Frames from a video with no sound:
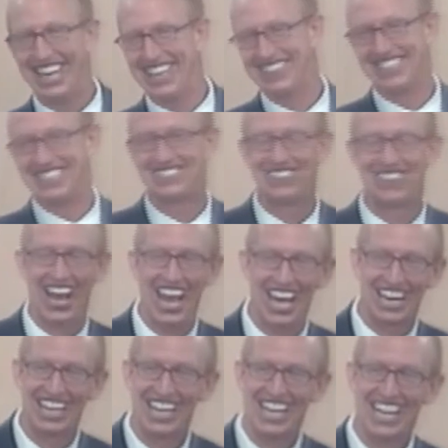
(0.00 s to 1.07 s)
it was bad.
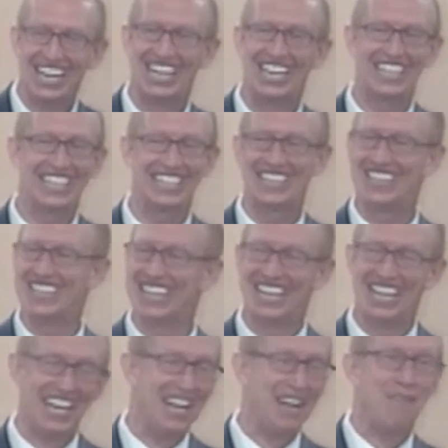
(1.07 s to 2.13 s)
You know,
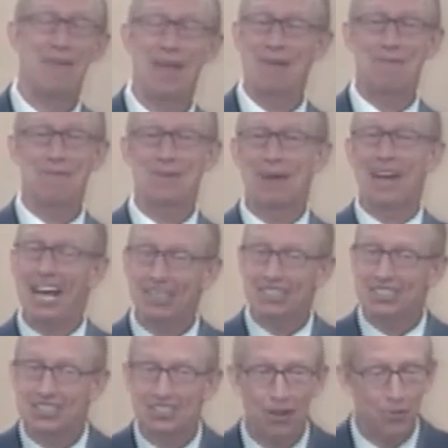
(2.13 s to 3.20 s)
but I
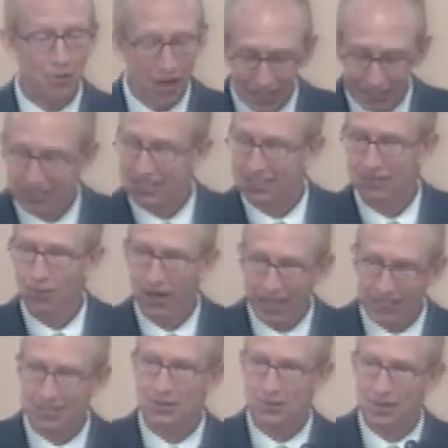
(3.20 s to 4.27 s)
just thought, what is, what
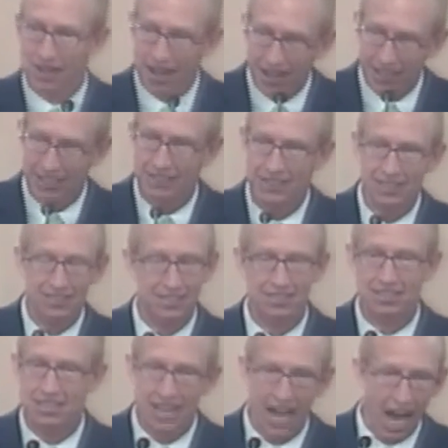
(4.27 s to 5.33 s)
is going on here? This is
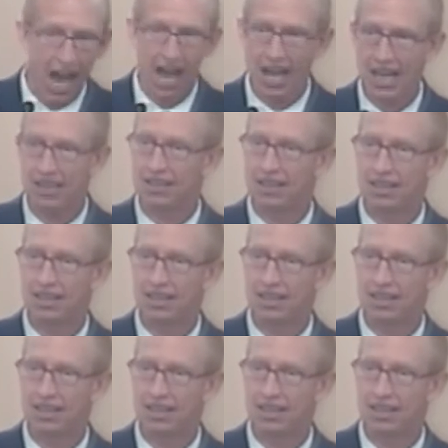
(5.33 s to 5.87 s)
not.